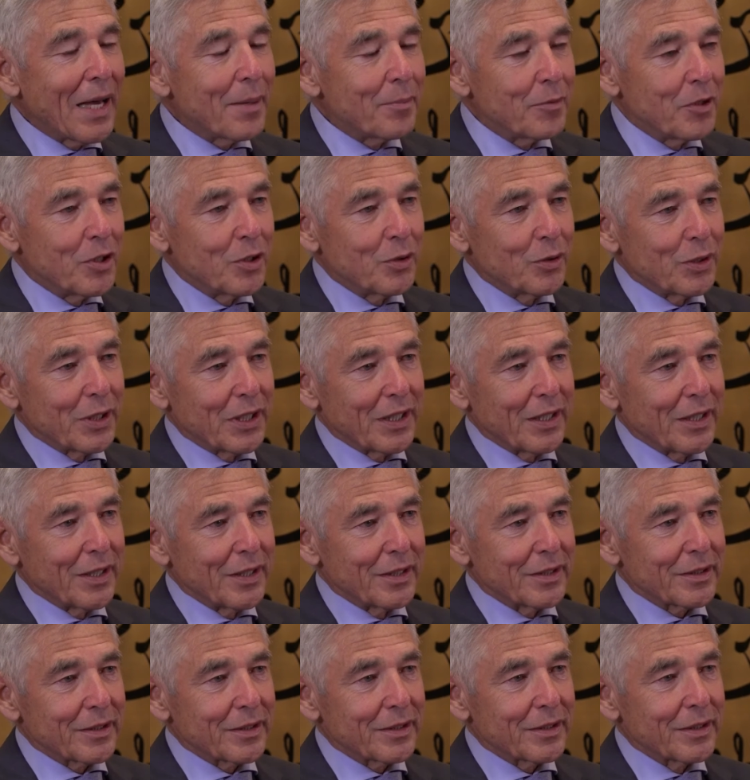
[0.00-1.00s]
am doing
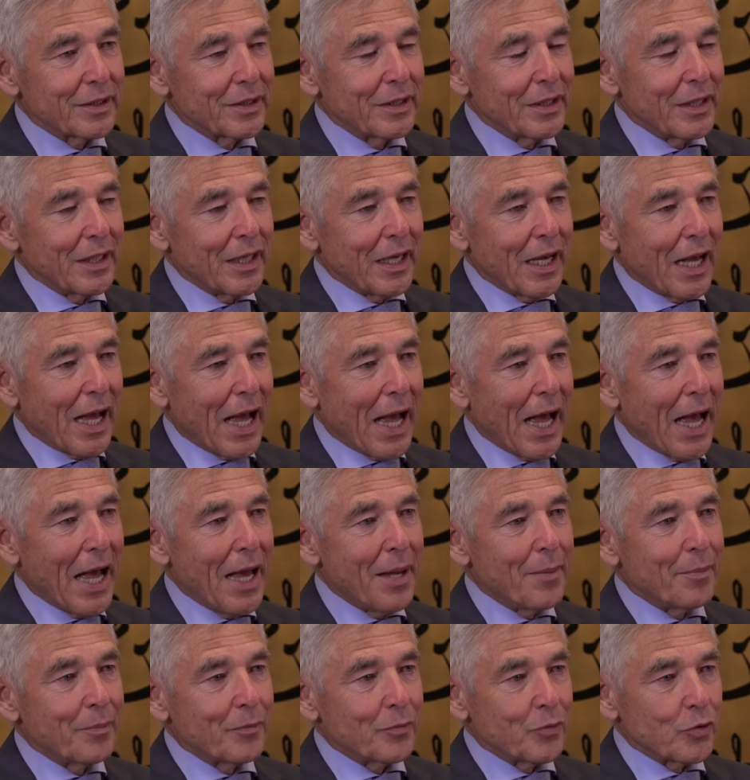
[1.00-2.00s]
is,
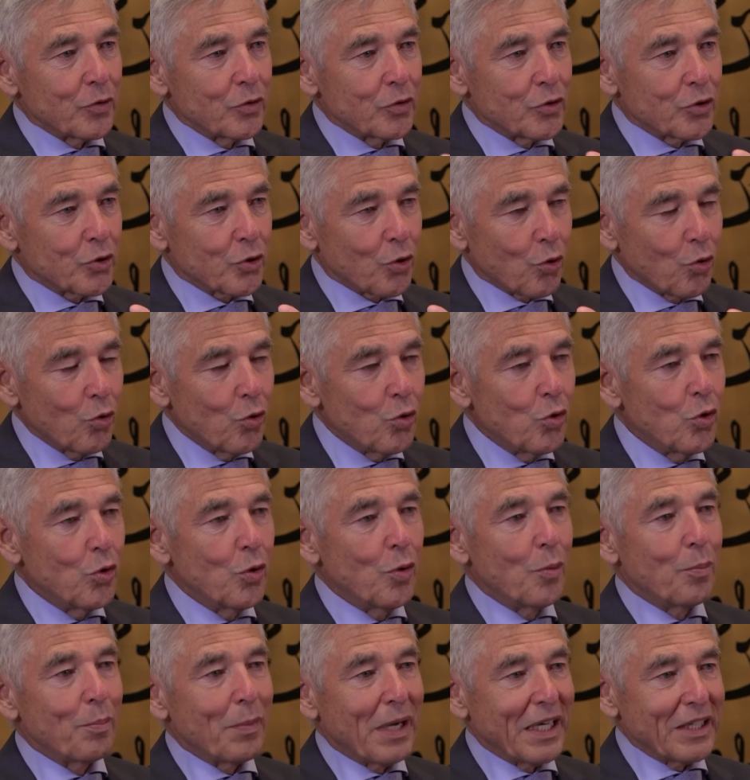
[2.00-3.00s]

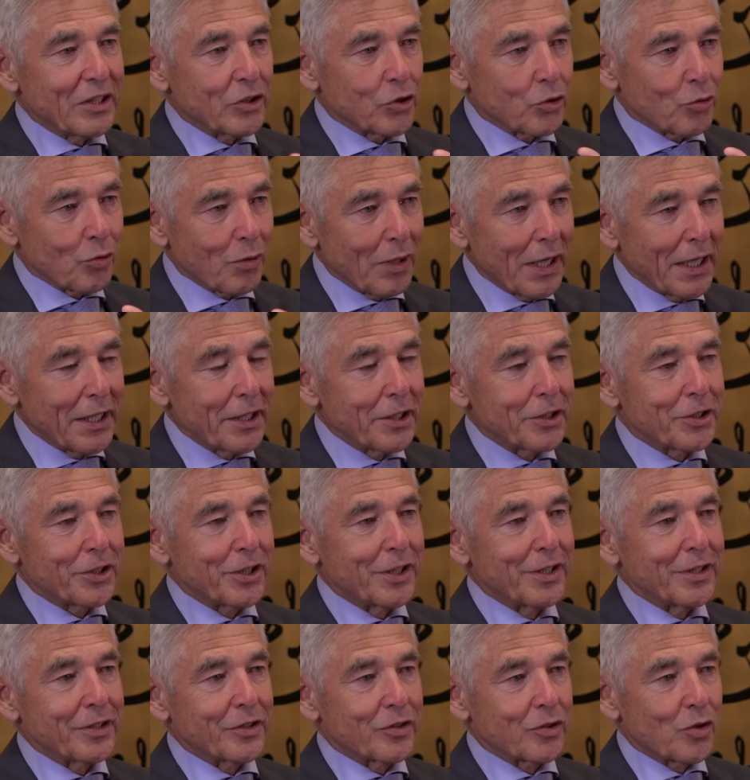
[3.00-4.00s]
through my
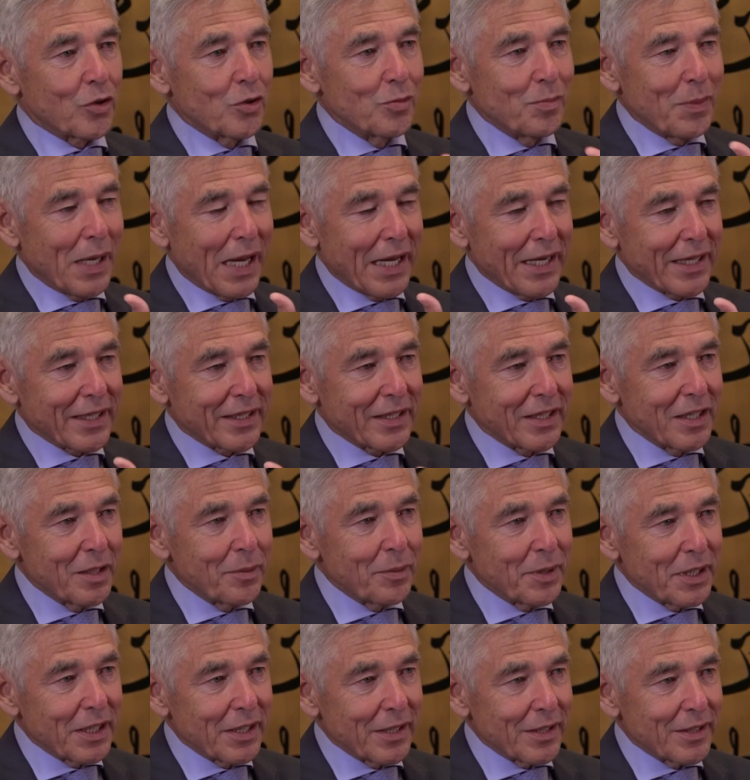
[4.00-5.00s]
strategies, through my
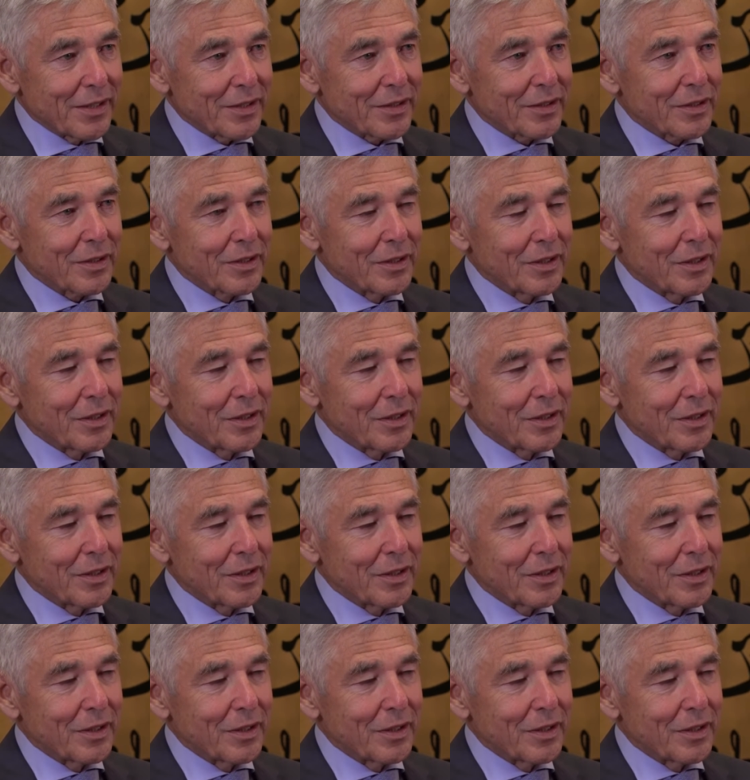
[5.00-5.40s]
activities,